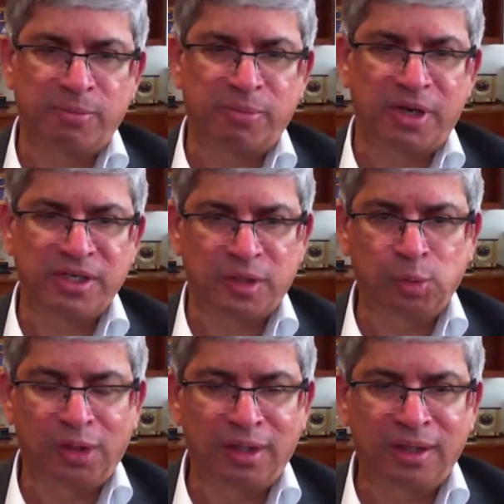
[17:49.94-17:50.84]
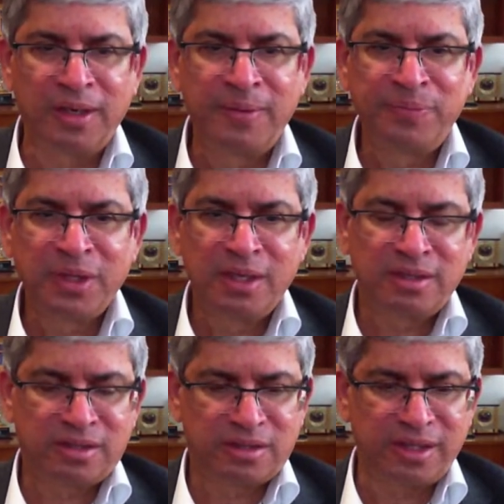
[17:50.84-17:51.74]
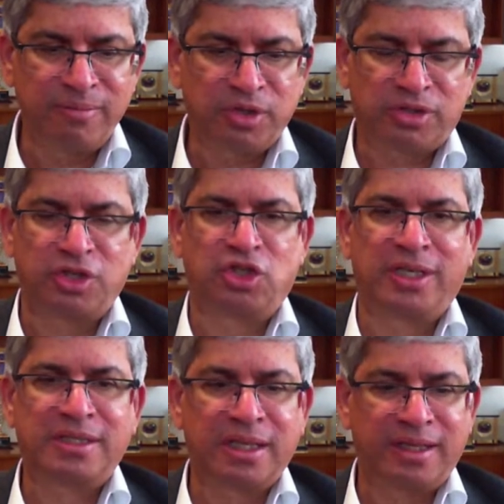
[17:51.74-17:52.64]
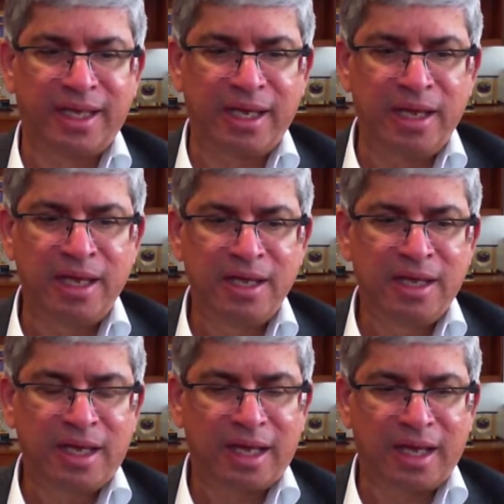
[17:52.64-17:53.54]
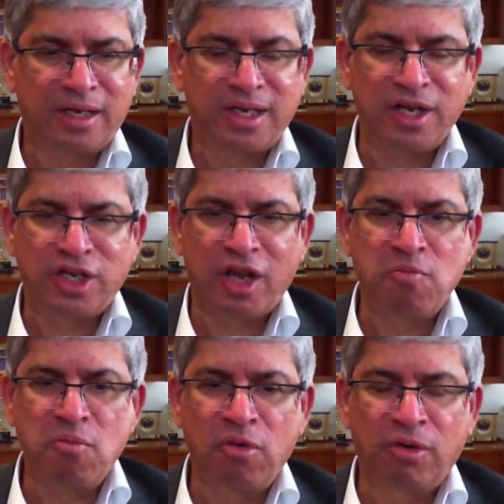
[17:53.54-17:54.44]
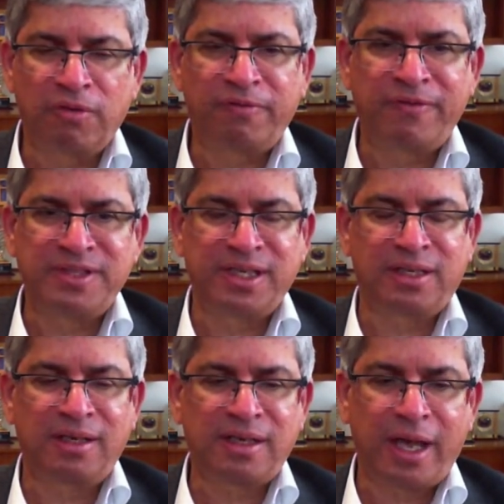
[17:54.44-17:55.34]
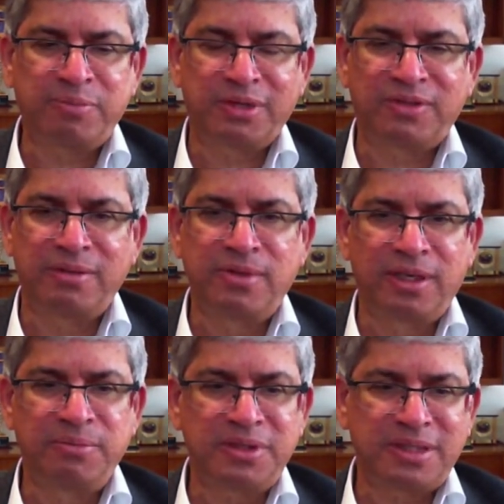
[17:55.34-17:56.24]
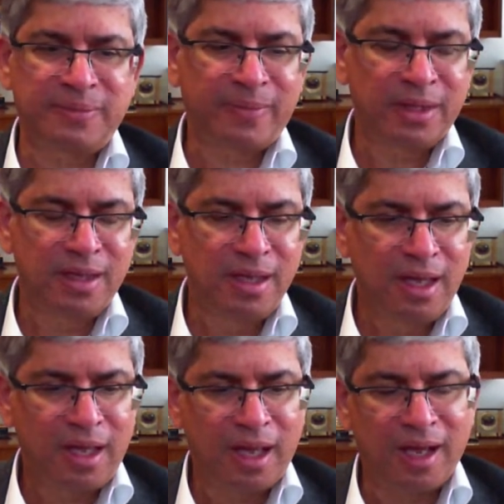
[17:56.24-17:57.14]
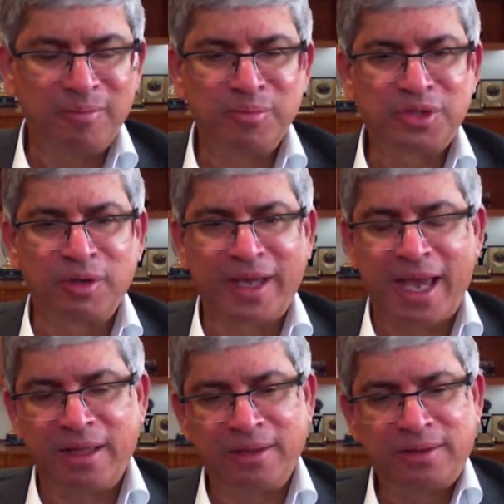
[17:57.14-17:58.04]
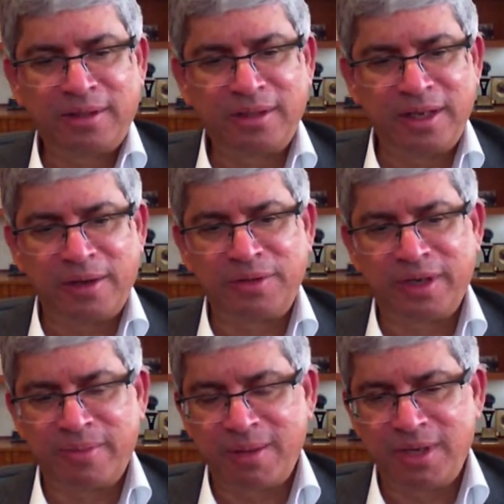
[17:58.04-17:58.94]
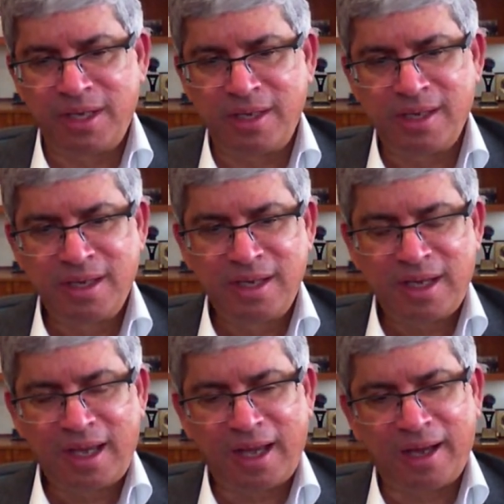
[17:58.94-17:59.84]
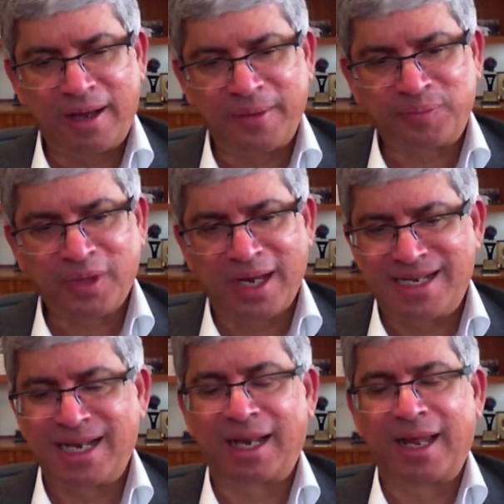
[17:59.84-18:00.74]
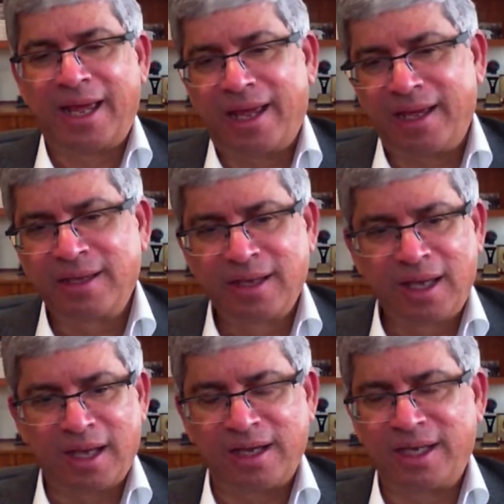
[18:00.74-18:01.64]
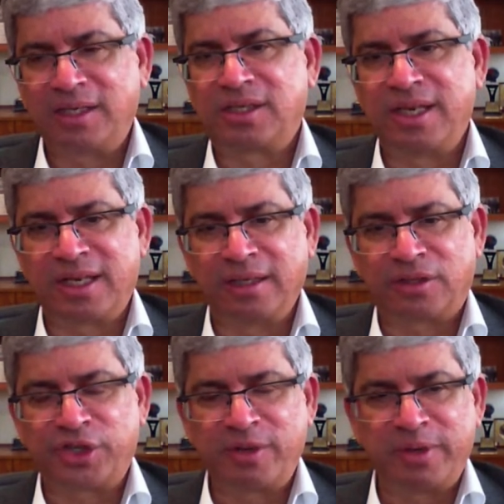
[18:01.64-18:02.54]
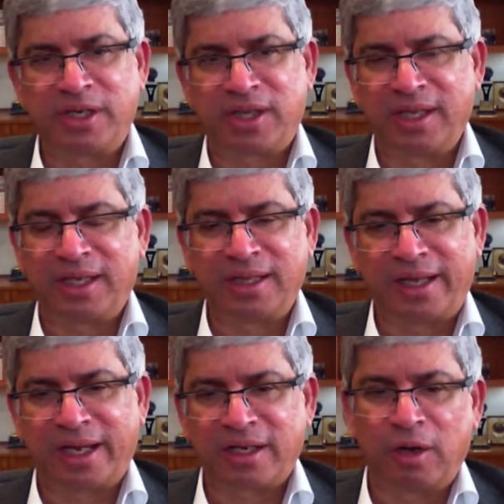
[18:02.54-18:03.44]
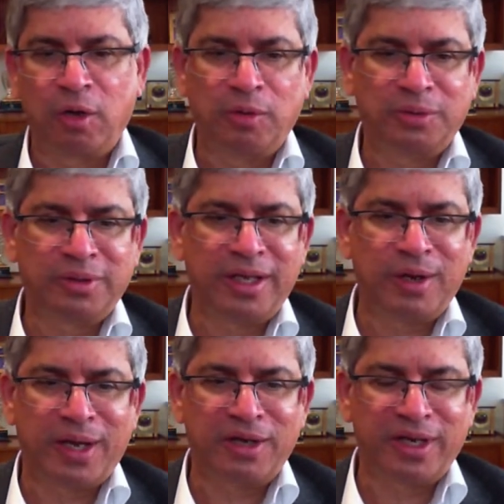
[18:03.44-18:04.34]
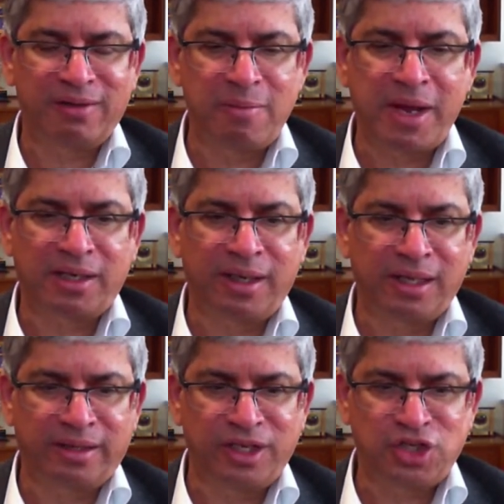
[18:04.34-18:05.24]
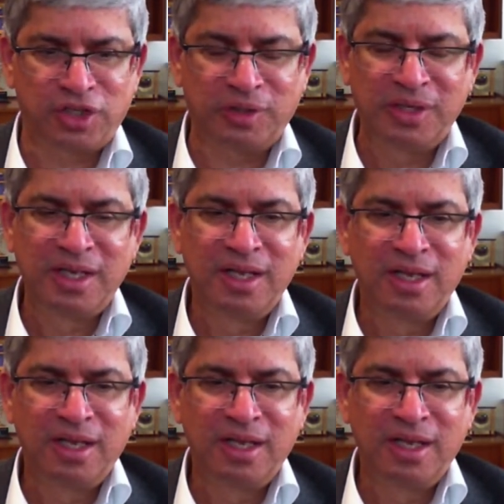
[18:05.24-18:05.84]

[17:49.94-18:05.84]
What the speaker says: in other parts of the world seem to suggest that they tend to have more physical types of symptoms. So again, there may be a delay in seeking treatment, thinking that, oh, I don't have a mental health issue.